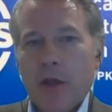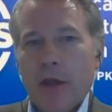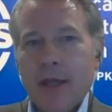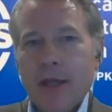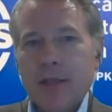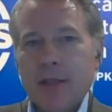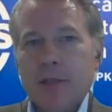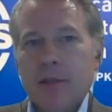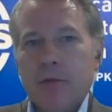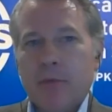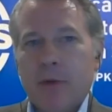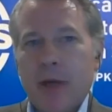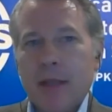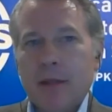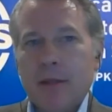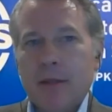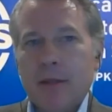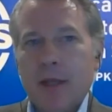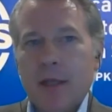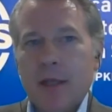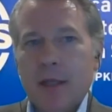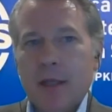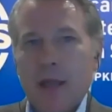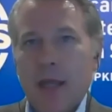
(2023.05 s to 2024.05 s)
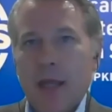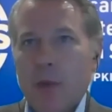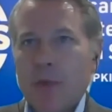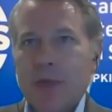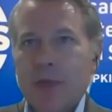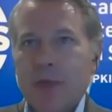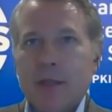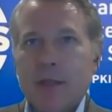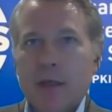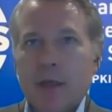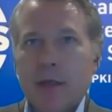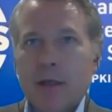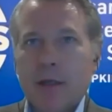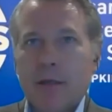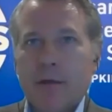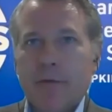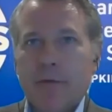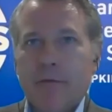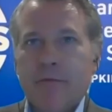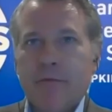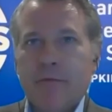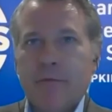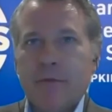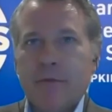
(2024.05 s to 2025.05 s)
his threat that he would
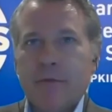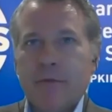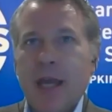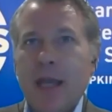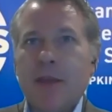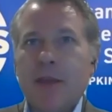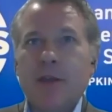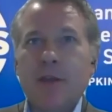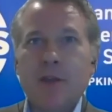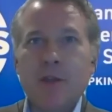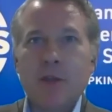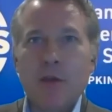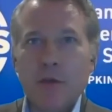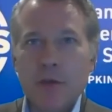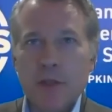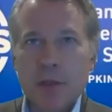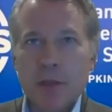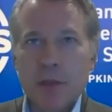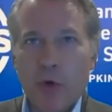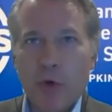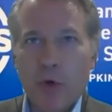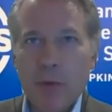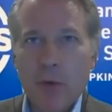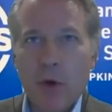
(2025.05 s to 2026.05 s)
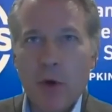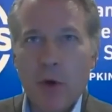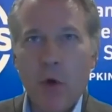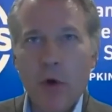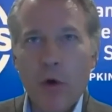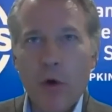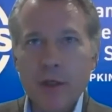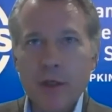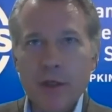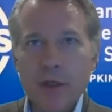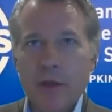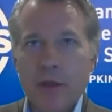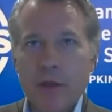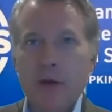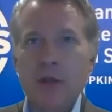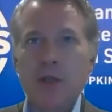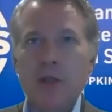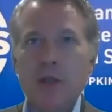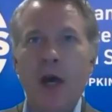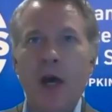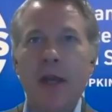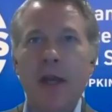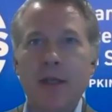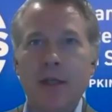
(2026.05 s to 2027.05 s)
take this to the Supreme Court, there
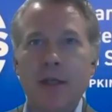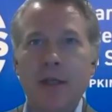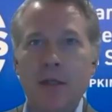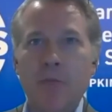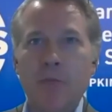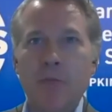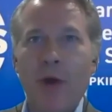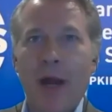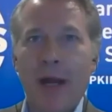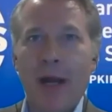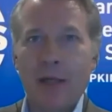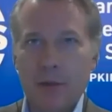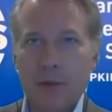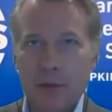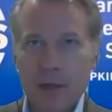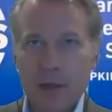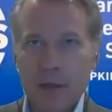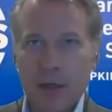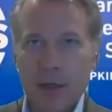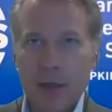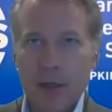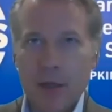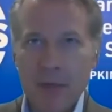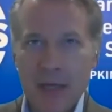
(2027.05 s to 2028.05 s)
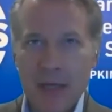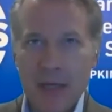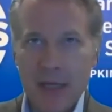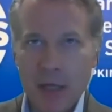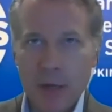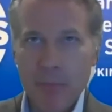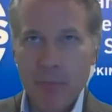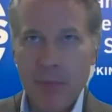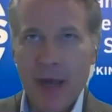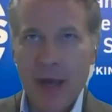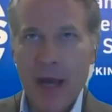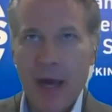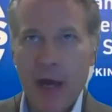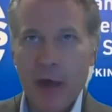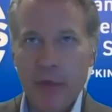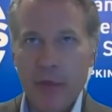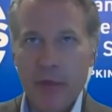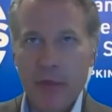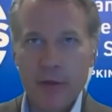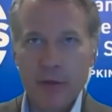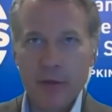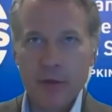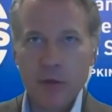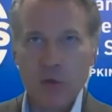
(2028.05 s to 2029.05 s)
is not a direct and immediate path
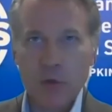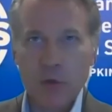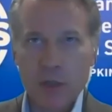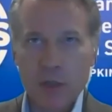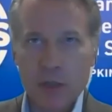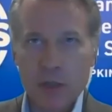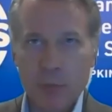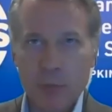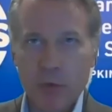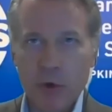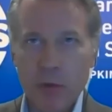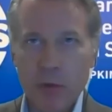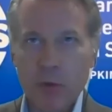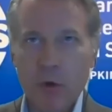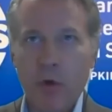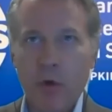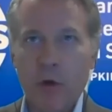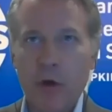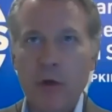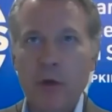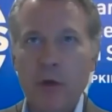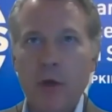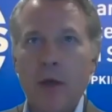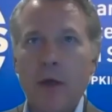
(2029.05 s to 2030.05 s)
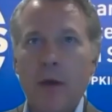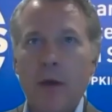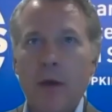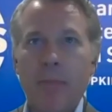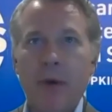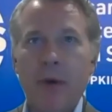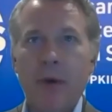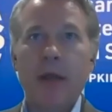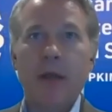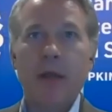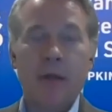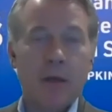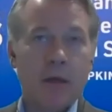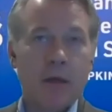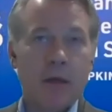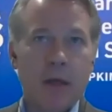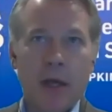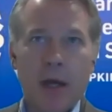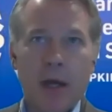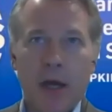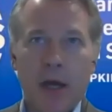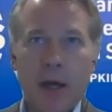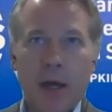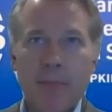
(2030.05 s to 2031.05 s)
to the Supreme Court, but
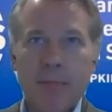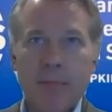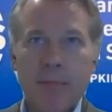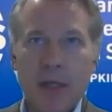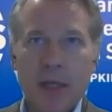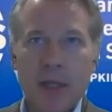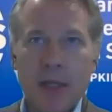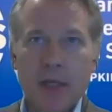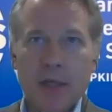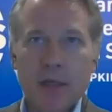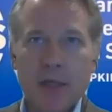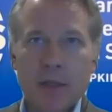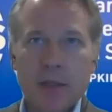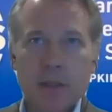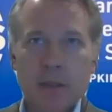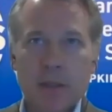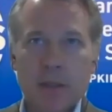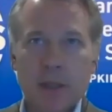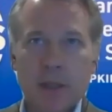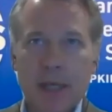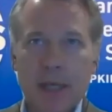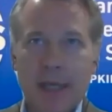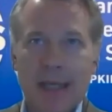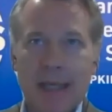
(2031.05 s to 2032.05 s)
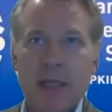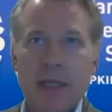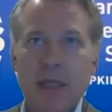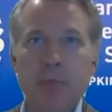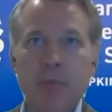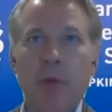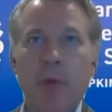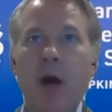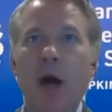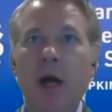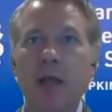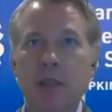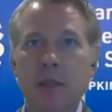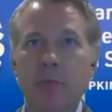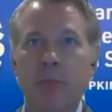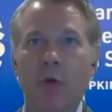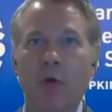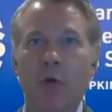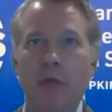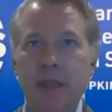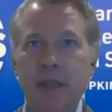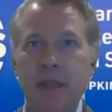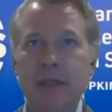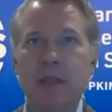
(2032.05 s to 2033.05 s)
it is at least
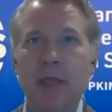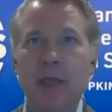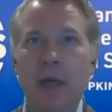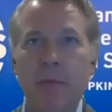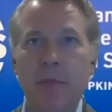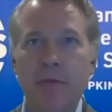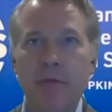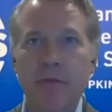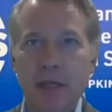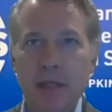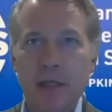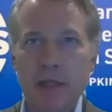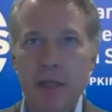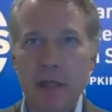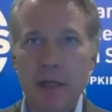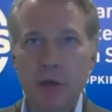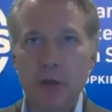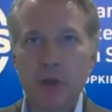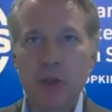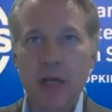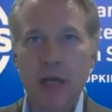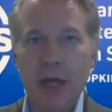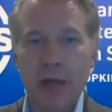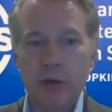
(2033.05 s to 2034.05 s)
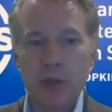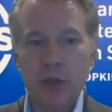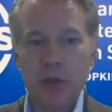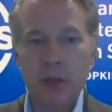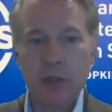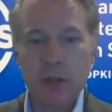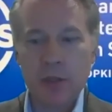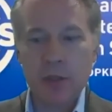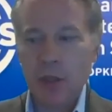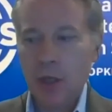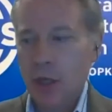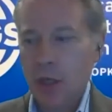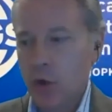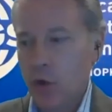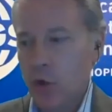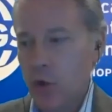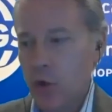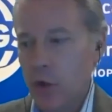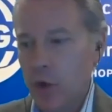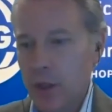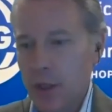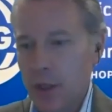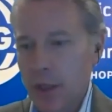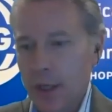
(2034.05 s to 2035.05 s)
possible that some of these legal challenges
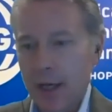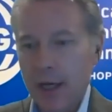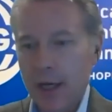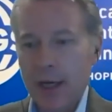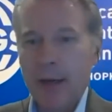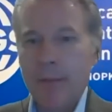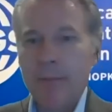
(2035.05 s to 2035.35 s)
could